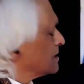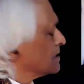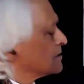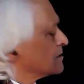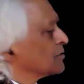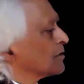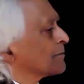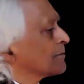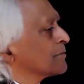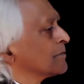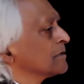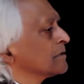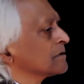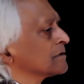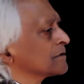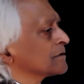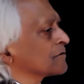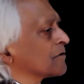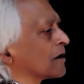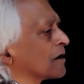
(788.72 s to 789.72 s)
into
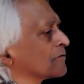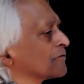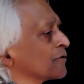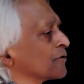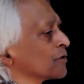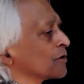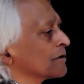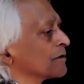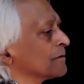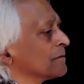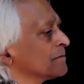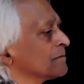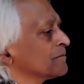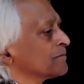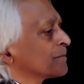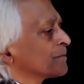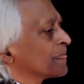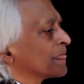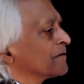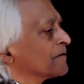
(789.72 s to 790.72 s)
the ground floor
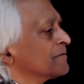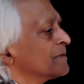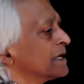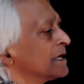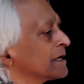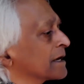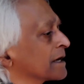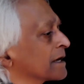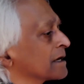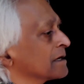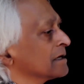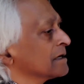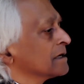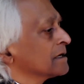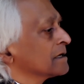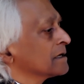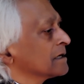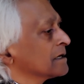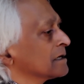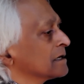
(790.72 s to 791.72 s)
of being.
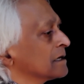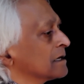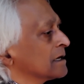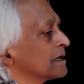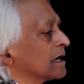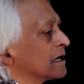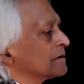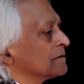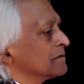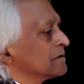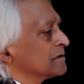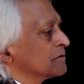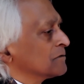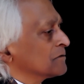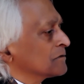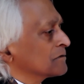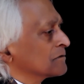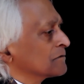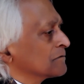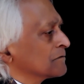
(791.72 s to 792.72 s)
And
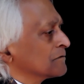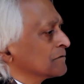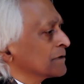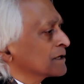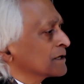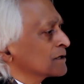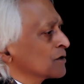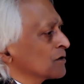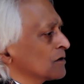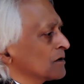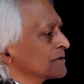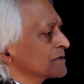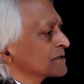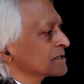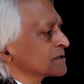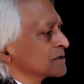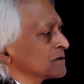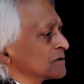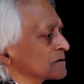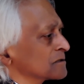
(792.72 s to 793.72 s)
we can call
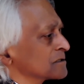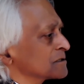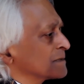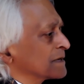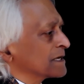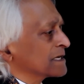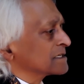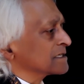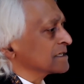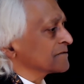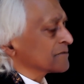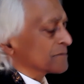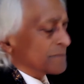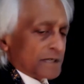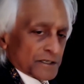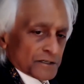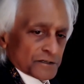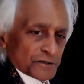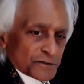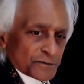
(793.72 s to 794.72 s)
this Google space,
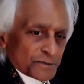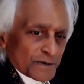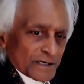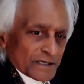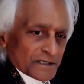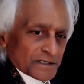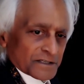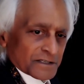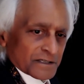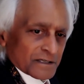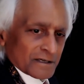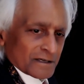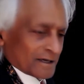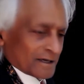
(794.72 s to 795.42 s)
information space,